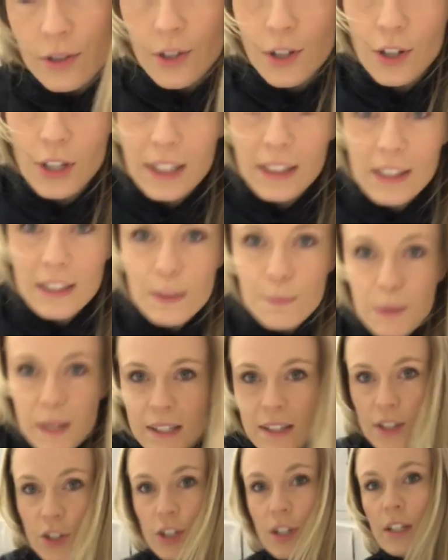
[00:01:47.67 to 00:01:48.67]
So you're in this
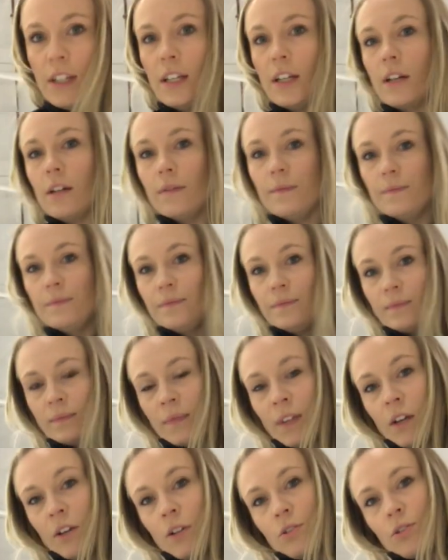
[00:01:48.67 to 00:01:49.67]
position here.
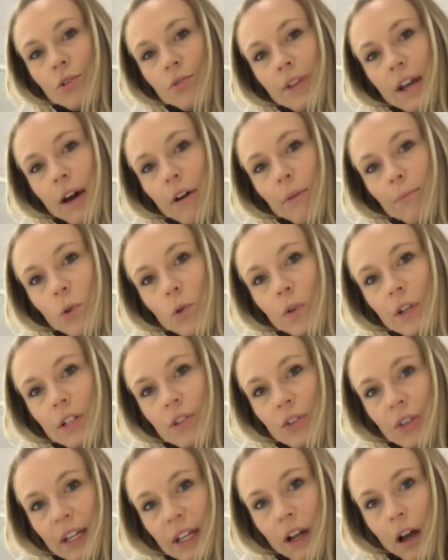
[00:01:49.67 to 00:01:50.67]
So now I'm going
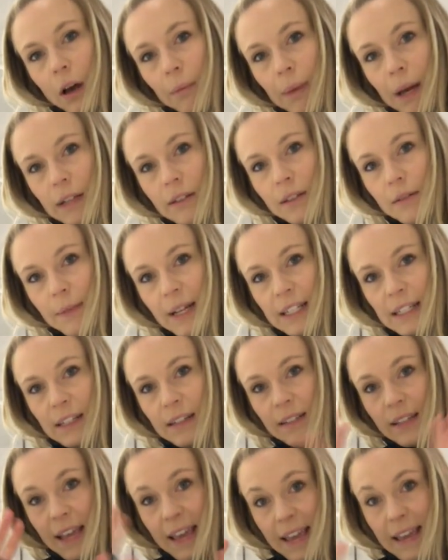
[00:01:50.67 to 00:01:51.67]
to get up onto my
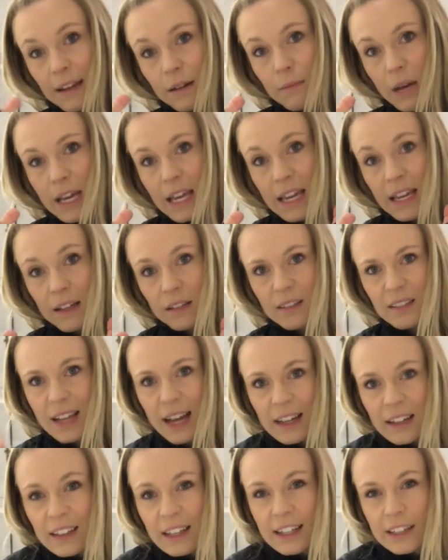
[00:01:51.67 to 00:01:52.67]
knees and my hands,
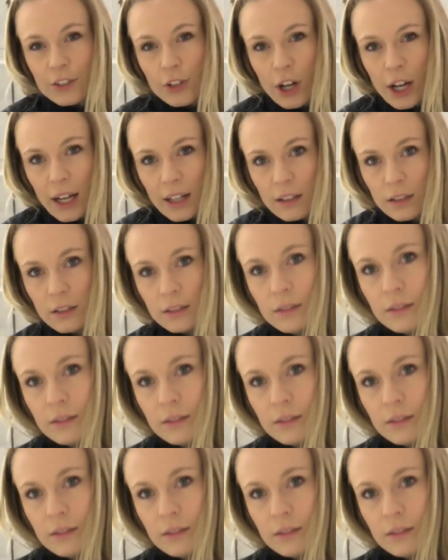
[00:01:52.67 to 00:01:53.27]
kind of like a dog,